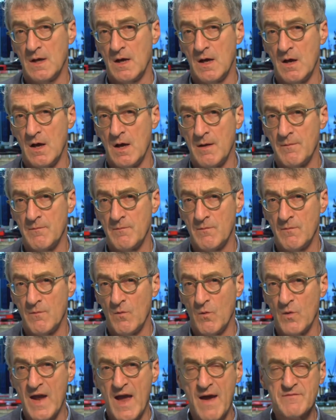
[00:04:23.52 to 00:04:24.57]
um,
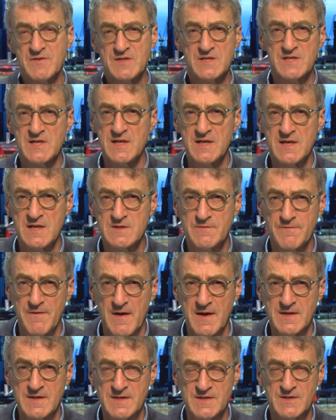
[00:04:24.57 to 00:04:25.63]
we haven't seen his
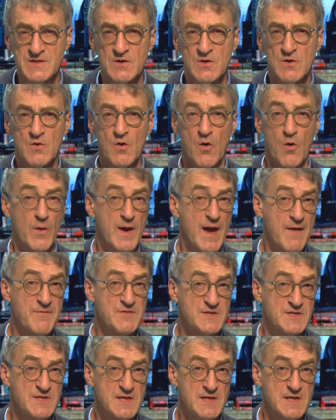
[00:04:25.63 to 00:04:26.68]
face, or we
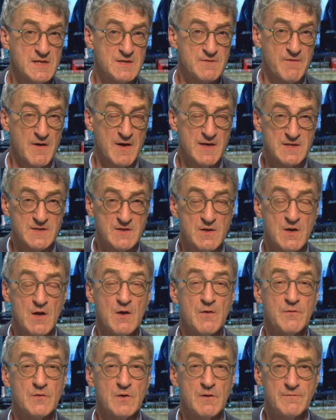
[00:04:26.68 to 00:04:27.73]
haven't seen his face
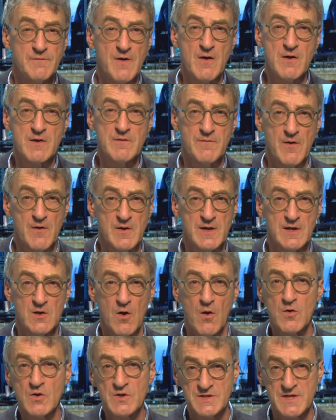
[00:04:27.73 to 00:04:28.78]
for a very, very
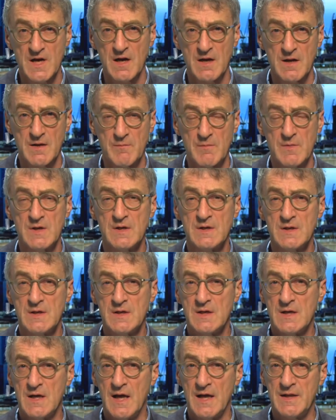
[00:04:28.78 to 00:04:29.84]
long time.
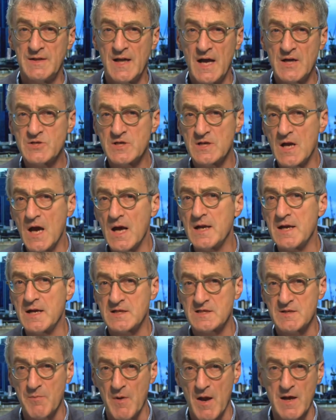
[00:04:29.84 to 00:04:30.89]
And Naji al Ali
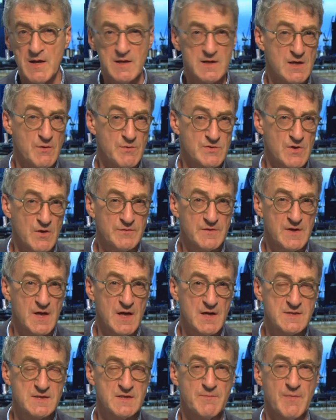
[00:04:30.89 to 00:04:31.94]
explained, he was often
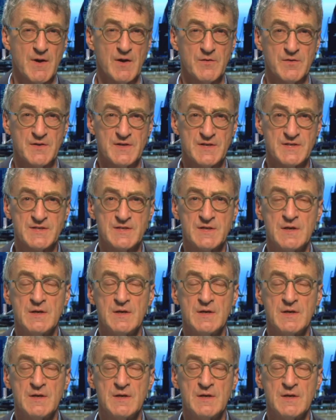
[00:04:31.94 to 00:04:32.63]
asked about this,